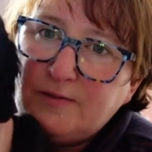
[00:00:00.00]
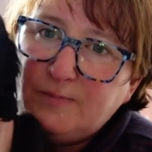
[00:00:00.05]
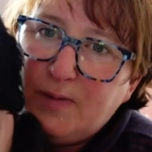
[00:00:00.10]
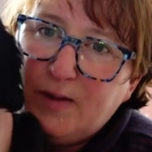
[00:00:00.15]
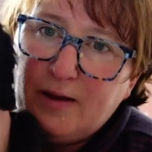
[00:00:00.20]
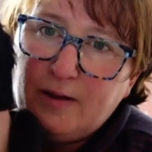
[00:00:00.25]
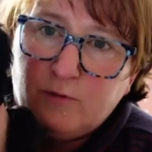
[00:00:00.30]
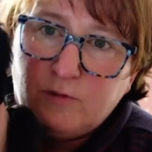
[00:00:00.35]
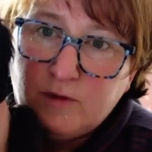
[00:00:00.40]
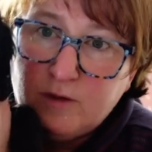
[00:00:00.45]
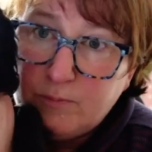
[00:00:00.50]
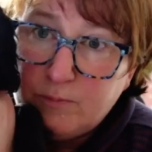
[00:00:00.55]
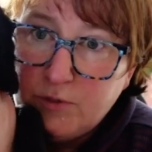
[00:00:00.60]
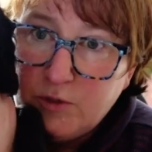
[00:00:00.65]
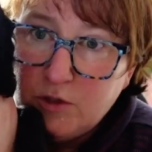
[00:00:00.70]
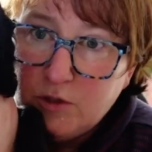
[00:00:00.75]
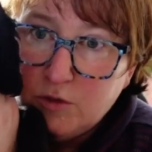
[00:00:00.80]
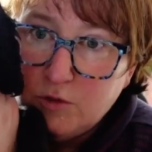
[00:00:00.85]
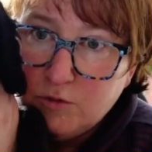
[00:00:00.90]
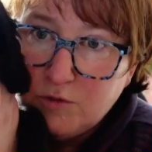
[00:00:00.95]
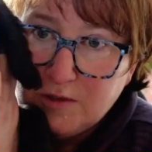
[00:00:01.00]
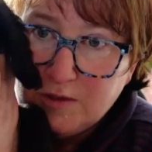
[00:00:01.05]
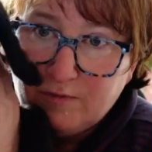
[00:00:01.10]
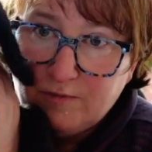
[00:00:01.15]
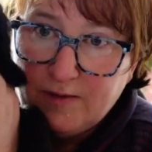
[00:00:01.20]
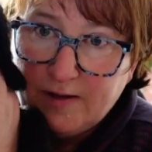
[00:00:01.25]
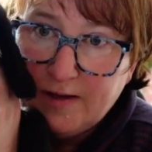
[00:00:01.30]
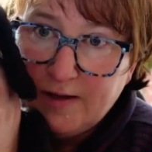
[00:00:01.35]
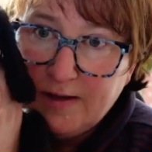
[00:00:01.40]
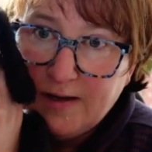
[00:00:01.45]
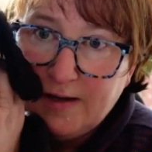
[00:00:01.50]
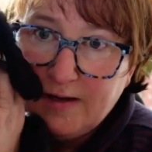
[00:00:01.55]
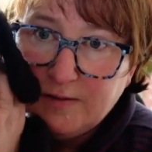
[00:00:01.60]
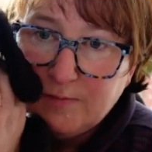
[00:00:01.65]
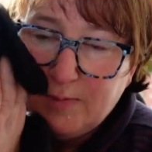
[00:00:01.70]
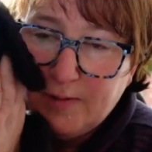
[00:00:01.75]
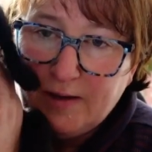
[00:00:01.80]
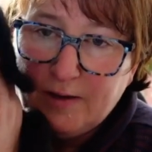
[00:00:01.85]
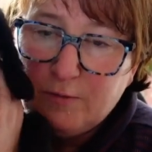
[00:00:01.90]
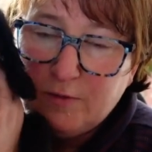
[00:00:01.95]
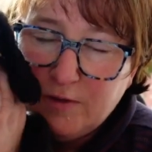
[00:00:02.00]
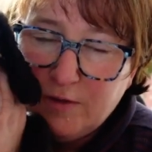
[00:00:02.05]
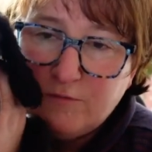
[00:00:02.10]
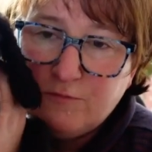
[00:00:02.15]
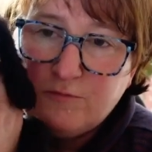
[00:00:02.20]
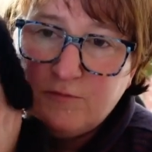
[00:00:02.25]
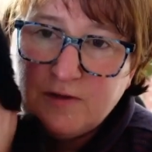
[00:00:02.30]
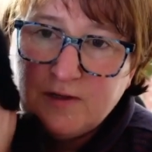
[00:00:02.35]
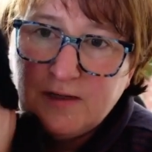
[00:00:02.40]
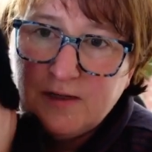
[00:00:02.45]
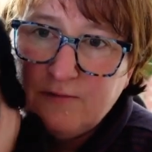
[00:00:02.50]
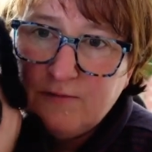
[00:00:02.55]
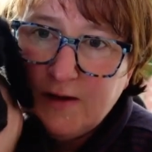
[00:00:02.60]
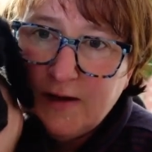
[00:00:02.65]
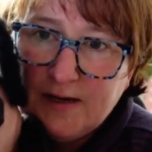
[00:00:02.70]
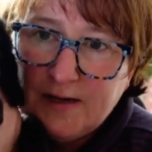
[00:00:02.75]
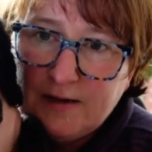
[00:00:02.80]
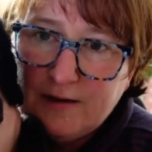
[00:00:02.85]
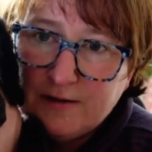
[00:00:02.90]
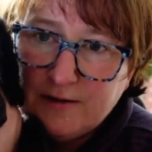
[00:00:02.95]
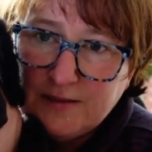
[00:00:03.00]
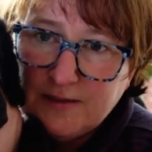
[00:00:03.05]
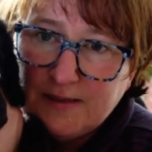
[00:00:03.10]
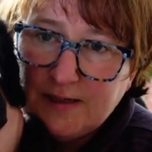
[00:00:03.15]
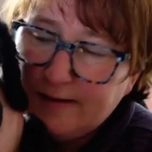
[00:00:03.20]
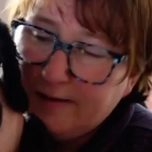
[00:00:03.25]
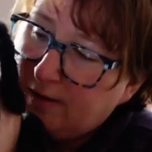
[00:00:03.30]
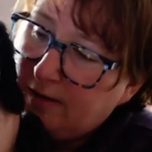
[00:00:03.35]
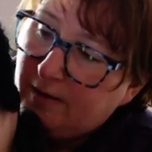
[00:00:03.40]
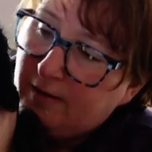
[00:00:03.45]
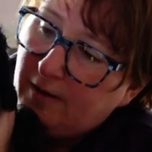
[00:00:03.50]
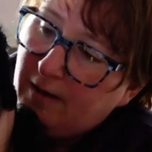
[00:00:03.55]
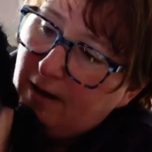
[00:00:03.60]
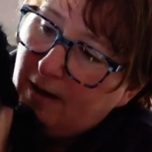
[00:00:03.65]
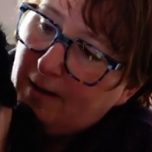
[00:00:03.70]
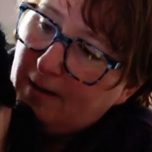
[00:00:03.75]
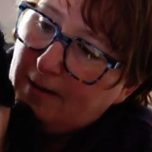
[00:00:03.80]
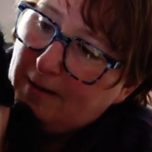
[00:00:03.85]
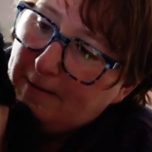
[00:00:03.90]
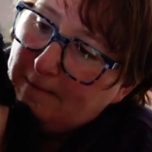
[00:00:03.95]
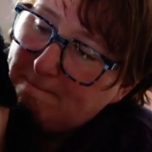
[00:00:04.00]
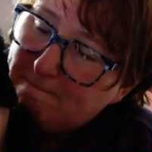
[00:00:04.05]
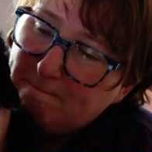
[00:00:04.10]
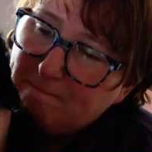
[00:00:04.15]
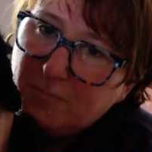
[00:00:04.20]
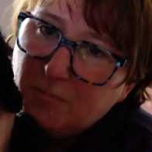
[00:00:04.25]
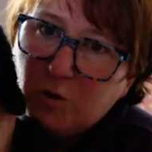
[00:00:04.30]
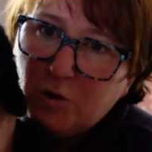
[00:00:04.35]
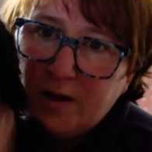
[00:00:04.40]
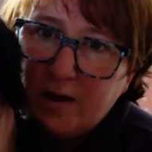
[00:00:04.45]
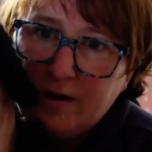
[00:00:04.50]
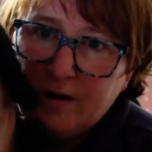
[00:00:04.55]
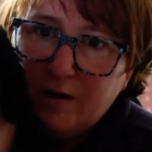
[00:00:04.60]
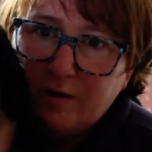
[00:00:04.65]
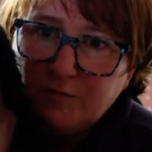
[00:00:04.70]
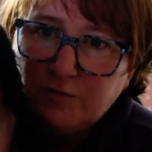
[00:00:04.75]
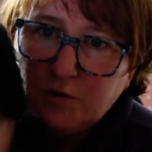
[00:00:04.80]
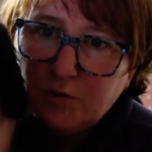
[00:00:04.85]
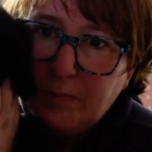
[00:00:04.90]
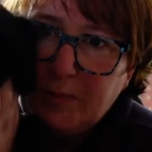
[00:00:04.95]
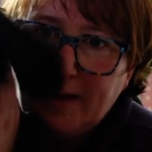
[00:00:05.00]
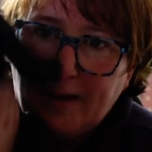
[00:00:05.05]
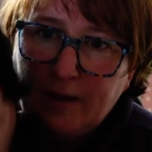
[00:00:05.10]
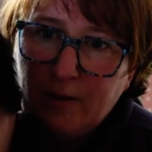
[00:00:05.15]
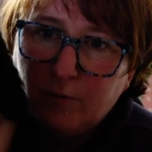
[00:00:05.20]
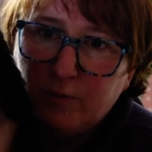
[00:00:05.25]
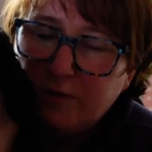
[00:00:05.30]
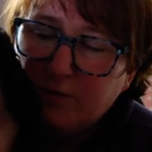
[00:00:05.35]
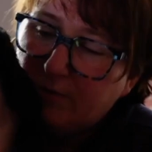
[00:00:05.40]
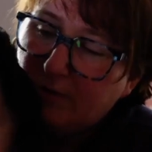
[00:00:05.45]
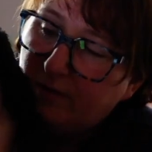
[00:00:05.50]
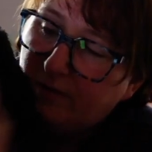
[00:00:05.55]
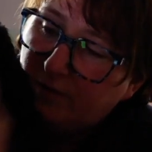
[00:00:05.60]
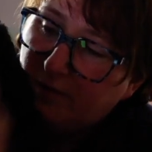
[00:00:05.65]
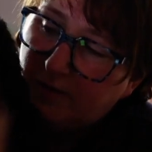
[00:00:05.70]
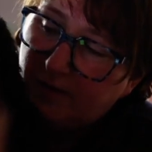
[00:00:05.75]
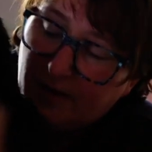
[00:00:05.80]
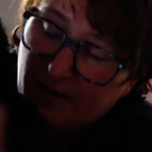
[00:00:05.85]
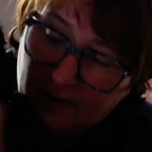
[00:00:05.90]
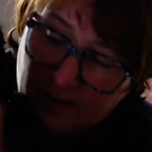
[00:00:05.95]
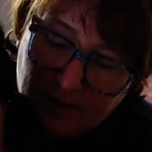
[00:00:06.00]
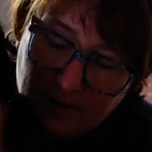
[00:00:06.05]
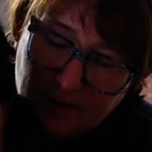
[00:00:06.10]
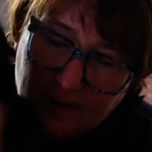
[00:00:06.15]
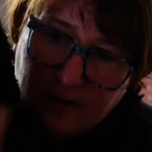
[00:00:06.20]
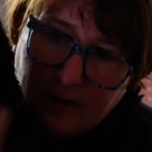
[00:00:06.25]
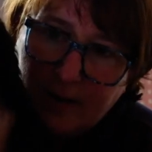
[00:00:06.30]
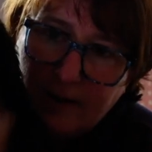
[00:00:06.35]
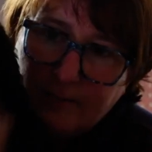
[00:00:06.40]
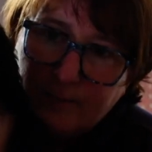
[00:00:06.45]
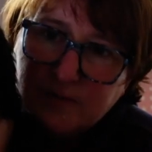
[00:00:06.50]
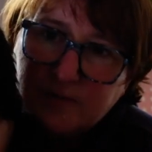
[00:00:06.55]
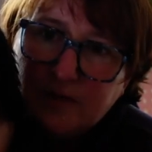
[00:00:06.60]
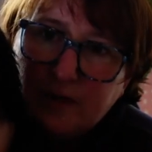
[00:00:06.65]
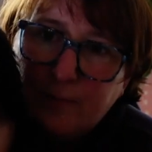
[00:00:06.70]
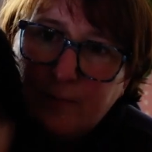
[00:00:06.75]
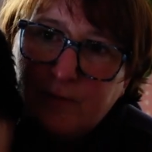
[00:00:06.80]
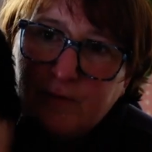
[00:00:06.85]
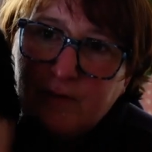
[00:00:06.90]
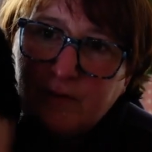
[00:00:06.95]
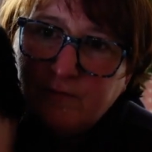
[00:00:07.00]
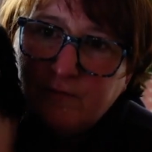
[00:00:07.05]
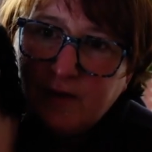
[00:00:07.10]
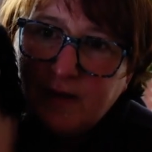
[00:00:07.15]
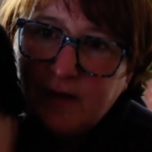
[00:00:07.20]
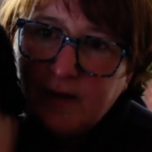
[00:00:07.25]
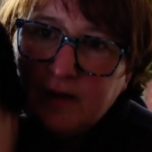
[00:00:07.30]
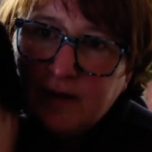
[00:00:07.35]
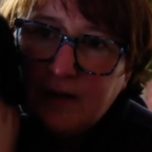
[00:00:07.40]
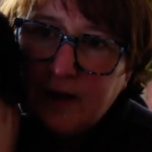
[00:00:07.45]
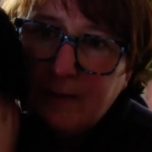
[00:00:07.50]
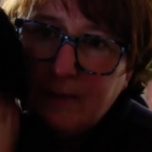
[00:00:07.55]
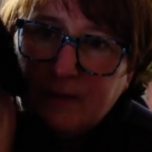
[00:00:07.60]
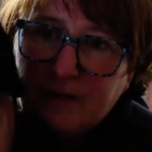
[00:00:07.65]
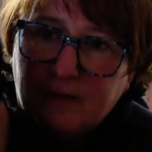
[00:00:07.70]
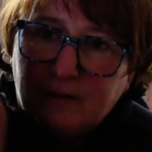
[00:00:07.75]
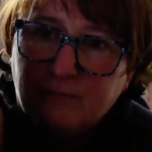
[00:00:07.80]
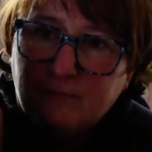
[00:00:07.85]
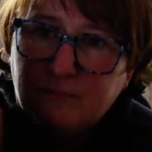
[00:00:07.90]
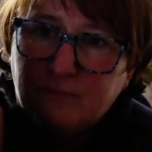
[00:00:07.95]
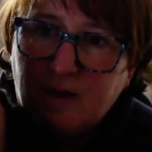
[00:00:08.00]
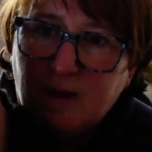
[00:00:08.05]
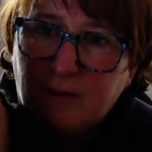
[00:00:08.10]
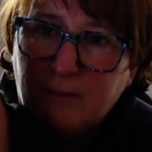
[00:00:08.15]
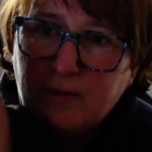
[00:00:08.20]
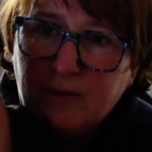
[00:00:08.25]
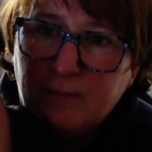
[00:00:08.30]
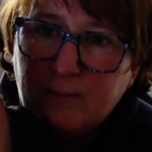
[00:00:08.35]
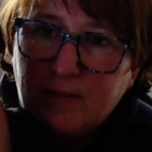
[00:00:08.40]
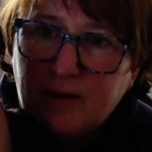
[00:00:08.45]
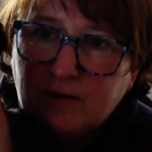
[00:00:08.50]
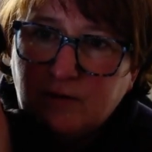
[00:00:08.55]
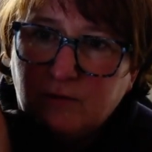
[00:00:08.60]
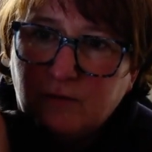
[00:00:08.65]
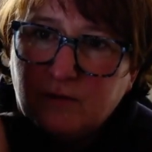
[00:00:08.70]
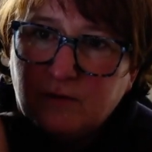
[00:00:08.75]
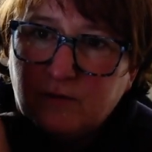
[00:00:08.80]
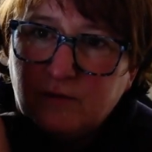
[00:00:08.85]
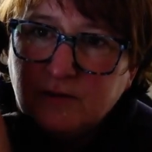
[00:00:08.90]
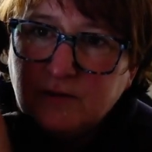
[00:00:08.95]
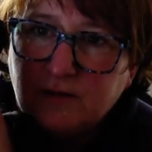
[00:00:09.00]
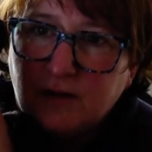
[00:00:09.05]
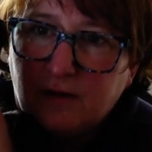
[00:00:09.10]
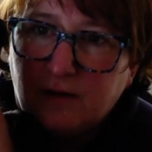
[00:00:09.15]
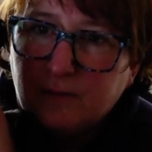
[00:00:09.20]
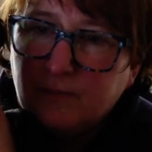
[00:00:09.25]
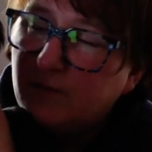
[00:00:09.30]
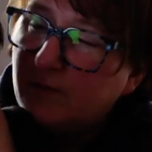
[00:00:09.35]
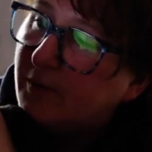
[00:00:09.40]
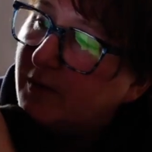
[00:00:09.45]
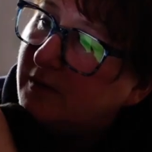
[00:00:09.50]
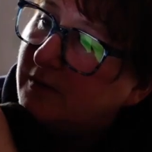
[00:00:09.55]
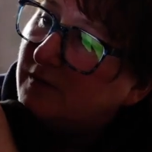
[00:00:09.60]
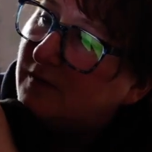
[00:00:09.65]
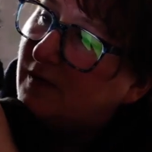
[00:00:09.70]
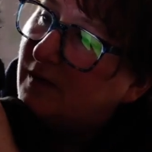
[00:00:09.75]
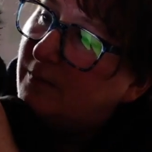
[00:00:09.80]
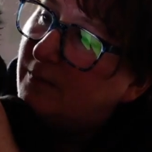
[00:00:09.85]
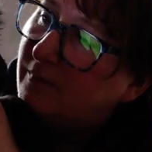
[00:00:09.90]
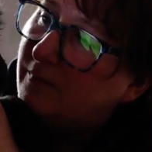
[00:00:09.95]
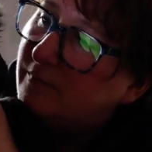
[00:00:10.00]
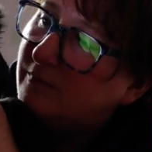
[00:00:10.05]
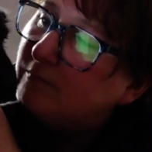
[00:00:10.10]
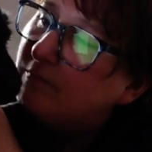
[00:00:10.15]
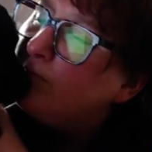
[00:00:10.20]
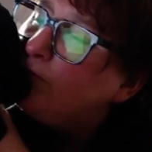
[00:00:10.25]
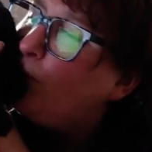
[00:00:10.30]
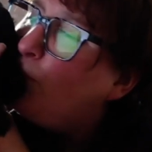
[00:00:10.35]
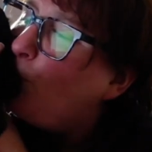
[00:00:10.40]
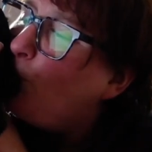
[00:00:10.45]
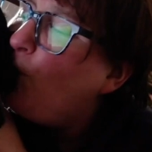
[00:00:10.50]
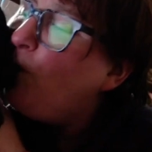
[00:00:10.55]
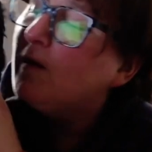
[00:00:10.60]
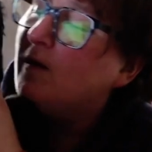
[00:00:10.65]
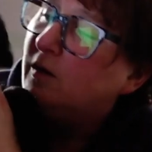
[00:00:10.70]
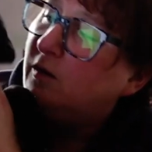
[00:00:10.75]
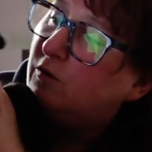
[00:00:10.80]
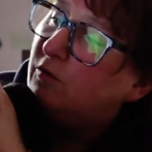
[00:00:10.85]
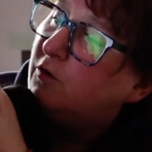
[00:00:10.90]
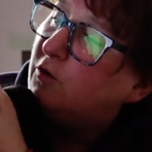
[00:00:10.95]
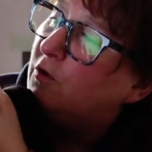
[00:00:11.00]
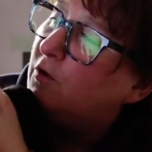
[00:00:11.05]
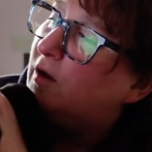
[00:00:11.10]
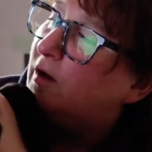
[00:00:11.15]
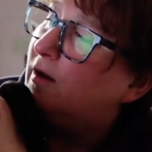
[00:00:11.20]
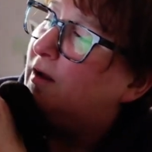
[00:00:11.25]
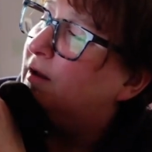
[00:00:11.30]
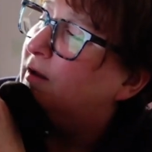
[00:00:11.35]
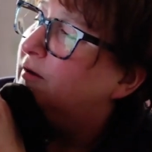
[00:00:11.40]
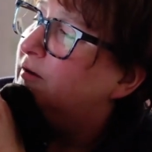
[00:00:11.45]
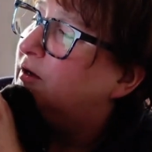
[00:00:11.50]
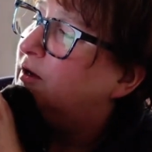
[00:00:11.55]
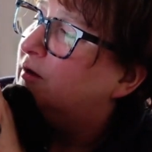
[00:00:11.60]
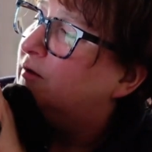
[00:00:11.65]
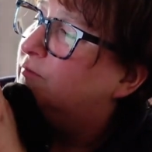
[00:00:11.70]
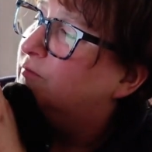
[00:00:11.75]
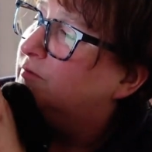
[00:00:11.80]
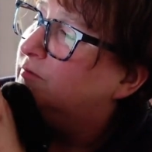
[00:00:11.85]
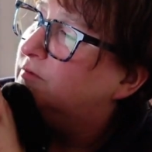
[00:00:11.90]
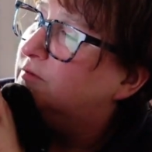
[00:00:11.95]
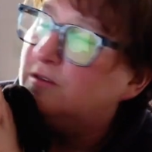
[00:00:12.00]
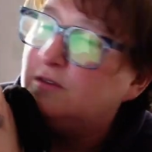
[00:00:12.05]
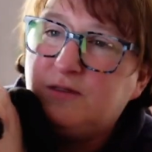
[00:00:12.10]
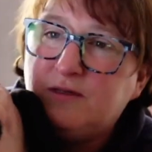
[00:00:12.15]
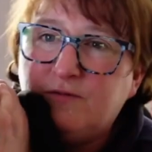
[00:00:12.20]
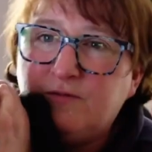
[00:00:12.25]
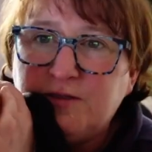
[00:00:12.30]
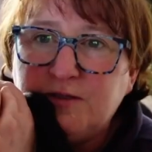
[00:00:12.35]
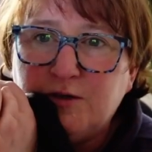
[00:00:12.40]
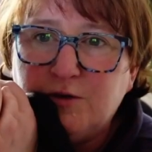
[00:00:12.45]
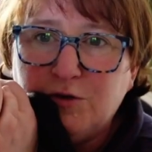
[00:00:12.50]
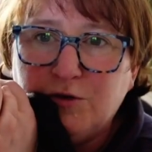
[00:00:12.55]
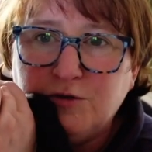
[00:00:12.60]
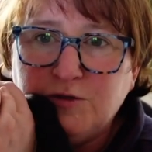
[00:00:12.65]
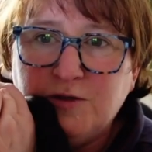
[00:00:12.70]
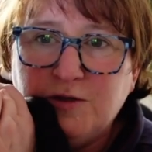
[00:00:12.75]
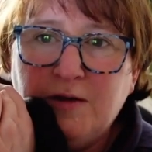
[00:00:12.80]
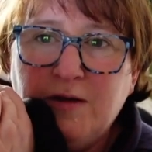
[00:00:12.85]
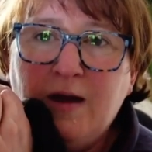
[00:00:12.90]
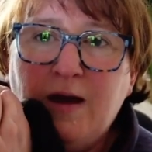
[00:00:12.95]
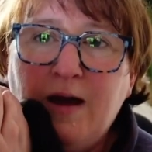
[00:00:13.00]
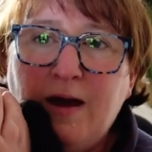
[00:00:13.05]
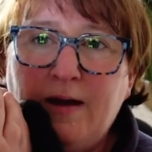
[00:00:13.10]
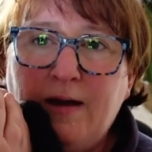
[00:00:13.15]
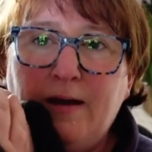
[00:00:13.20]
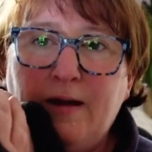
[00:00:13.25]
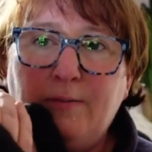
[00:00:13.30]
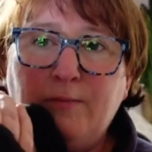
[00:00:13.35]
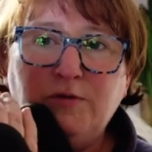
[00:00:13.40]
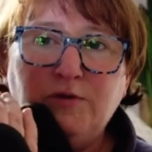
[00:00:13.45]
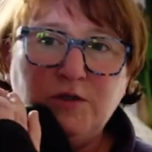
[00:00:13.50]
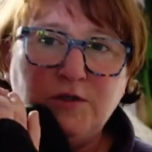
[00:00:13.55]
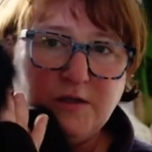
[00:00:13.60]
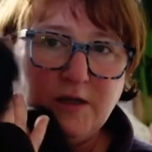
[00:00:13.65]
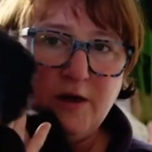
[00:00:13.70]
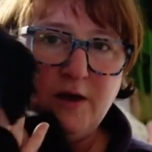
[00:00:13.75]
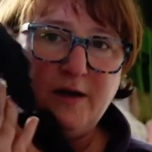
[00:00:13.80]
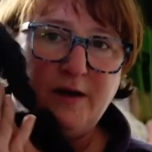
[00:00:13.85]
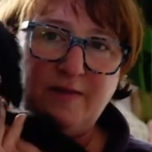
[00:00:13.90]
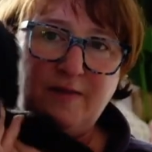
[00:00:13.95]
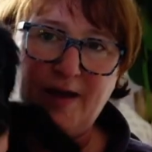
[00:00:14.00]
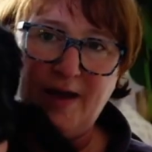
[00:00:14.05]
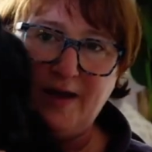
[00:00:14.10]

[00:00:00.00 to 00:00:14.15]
playing with her beautifully, Nellie's playing with her really, really nicely, looking after her, playing with her and everything. Slipper and Vinny get a bit mad with her at times, but you're a good girl, aren't you? She's ever so good. She's learning the